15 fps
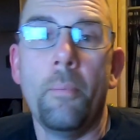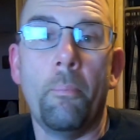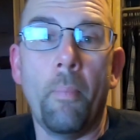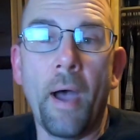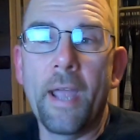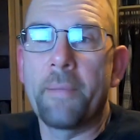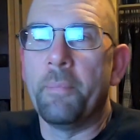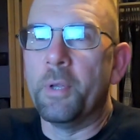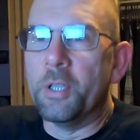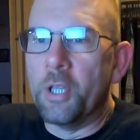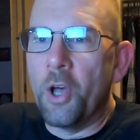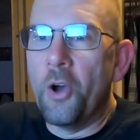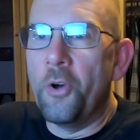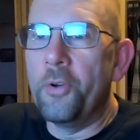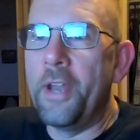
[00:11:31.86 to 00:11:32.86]
Mike
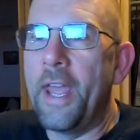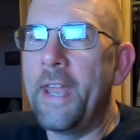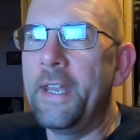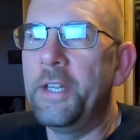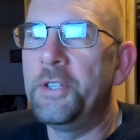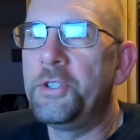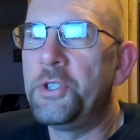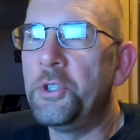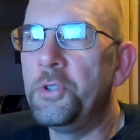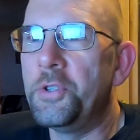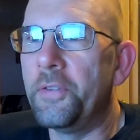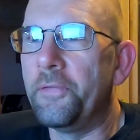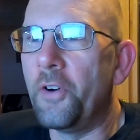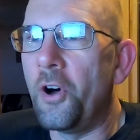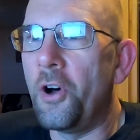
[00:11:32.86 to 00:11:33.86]
Malone headed to
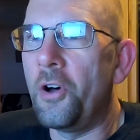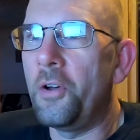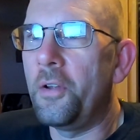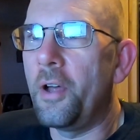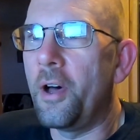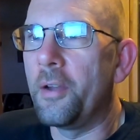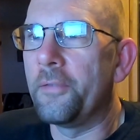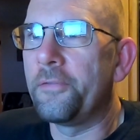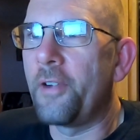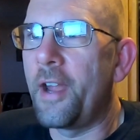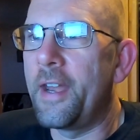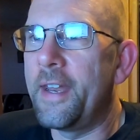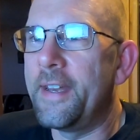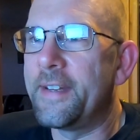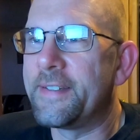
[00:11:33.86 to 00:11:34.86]
Duvall on
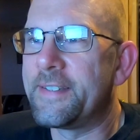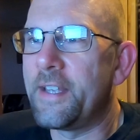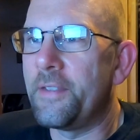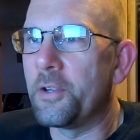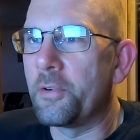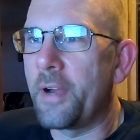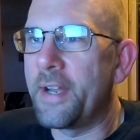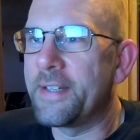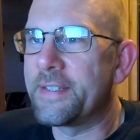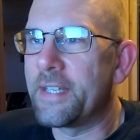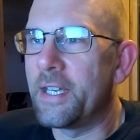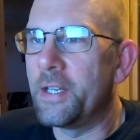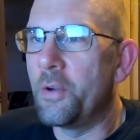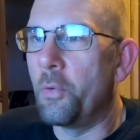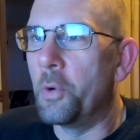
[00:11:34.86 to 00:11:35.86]
Friday to see the
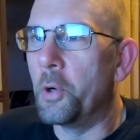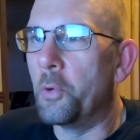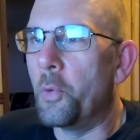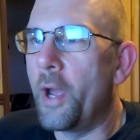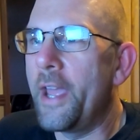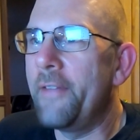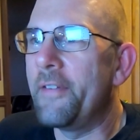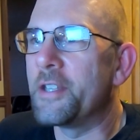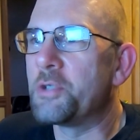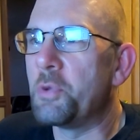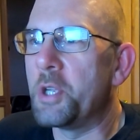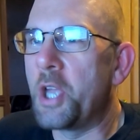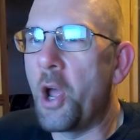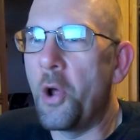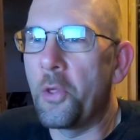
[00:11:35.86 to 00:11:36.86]
grandson. will wave as
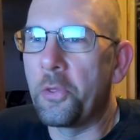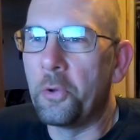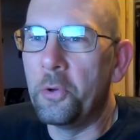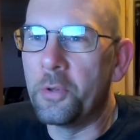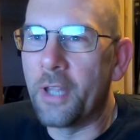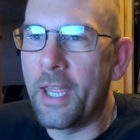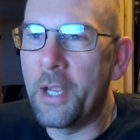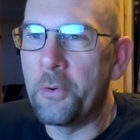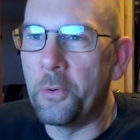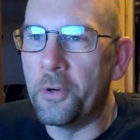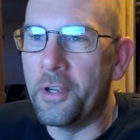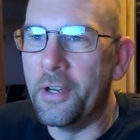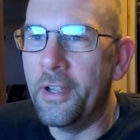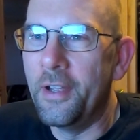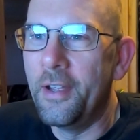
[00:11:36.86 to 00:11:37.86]
we go through
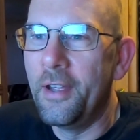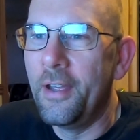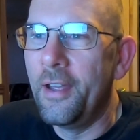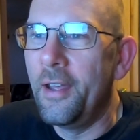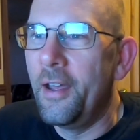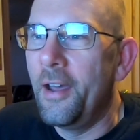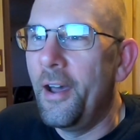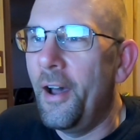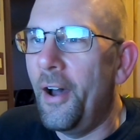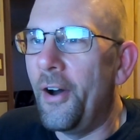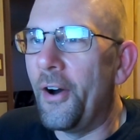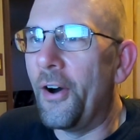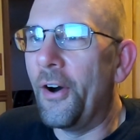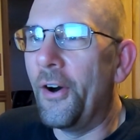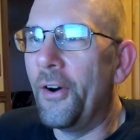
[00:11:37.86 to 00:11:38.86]
Lakewood.
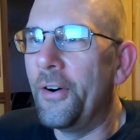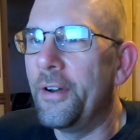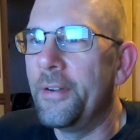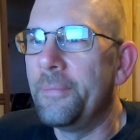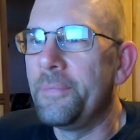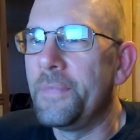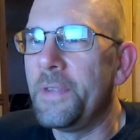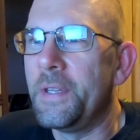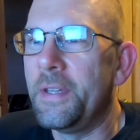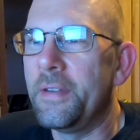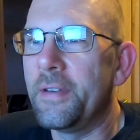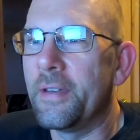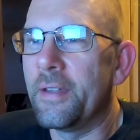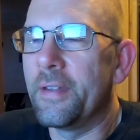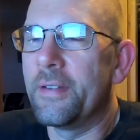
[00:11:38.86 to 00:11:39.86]
Oh,
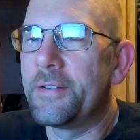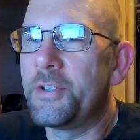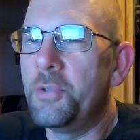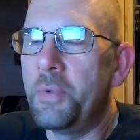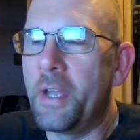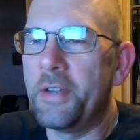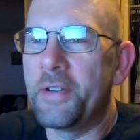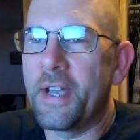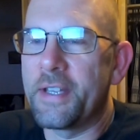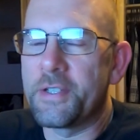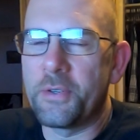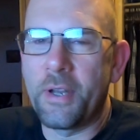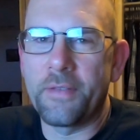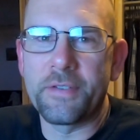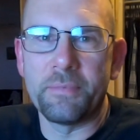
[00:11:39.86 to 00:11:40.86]
yeah, too bad you guys
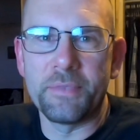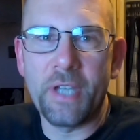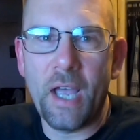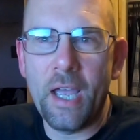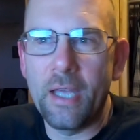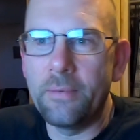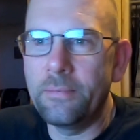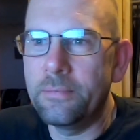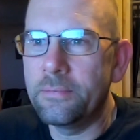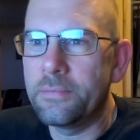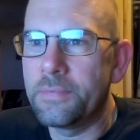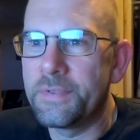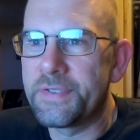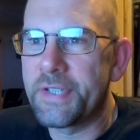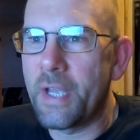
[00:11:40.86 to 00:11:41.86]
don't have some time.
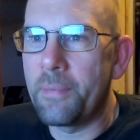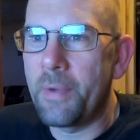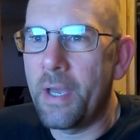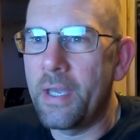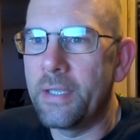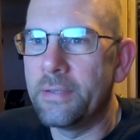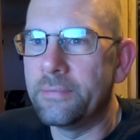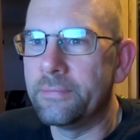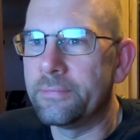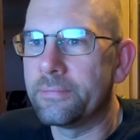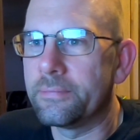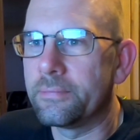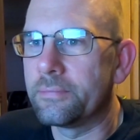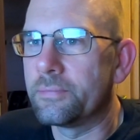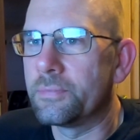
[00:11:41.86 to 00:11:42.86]
Just stop by and
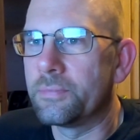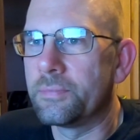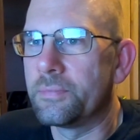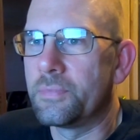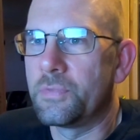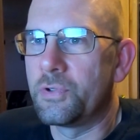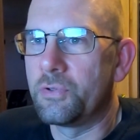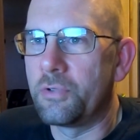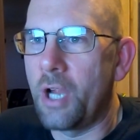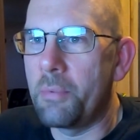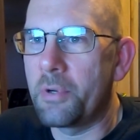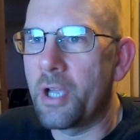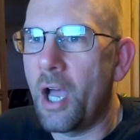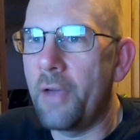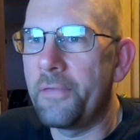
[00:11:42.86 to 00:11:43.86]

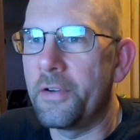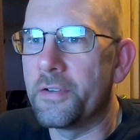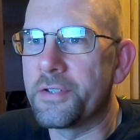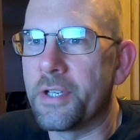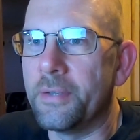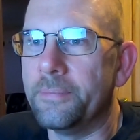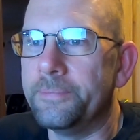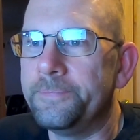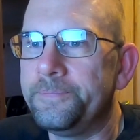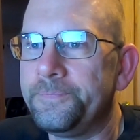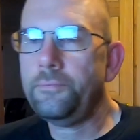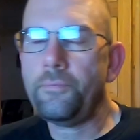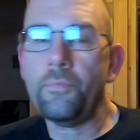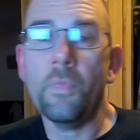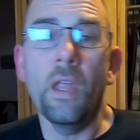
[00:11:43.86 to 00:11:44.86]
grab a coffee or something.
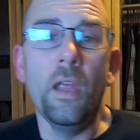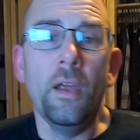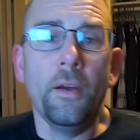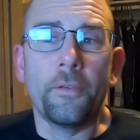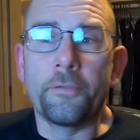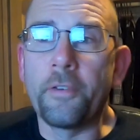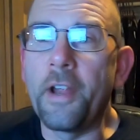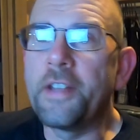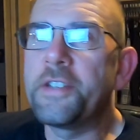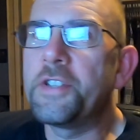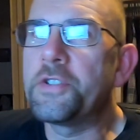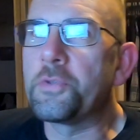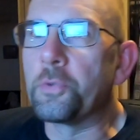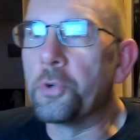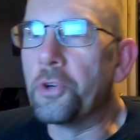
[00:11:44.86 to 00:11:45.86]

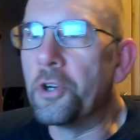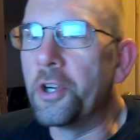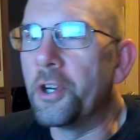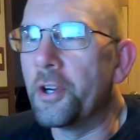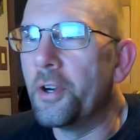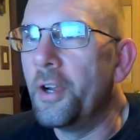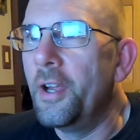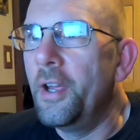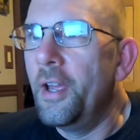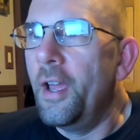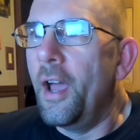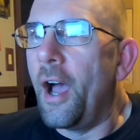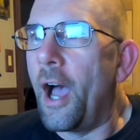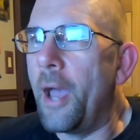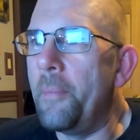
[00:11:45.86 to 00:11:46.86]
Francis Royer
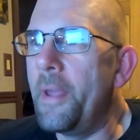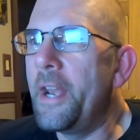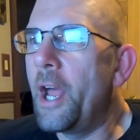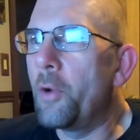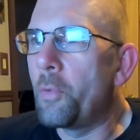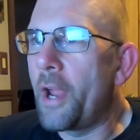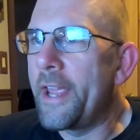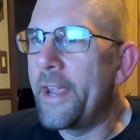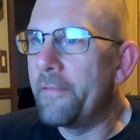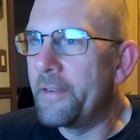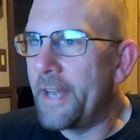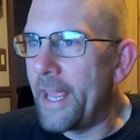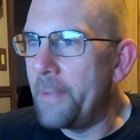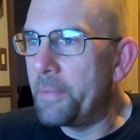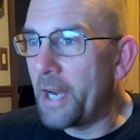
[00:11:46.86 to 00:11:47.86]
I may not write every
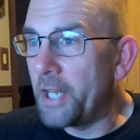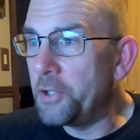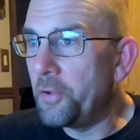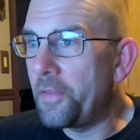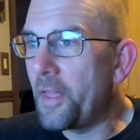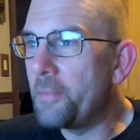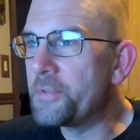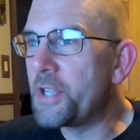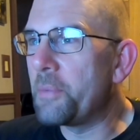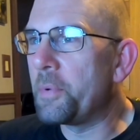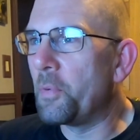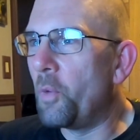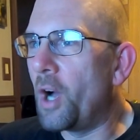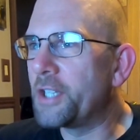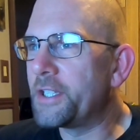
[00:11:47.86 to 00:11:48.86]
day, but I do thumbs up
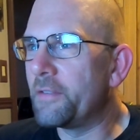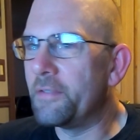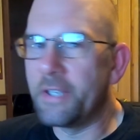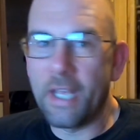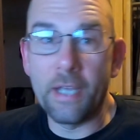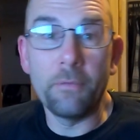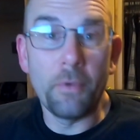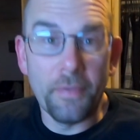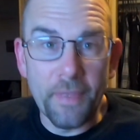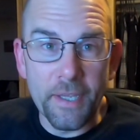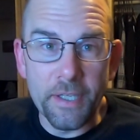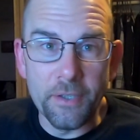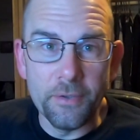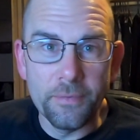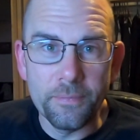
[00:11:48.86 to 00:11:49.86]
and watch every day. Well,
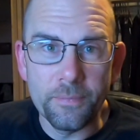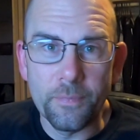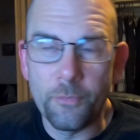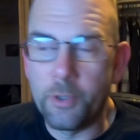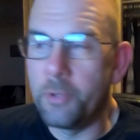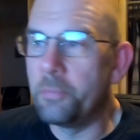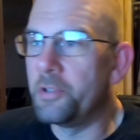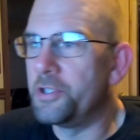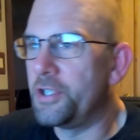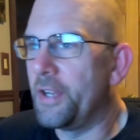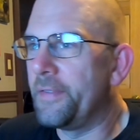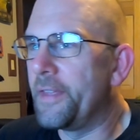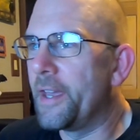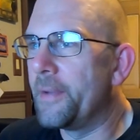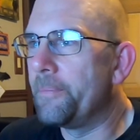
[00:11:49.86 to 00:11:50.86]
thank you. We
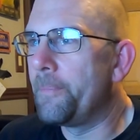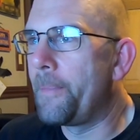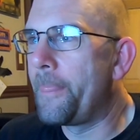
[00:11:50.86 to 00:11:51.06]
appreciate that.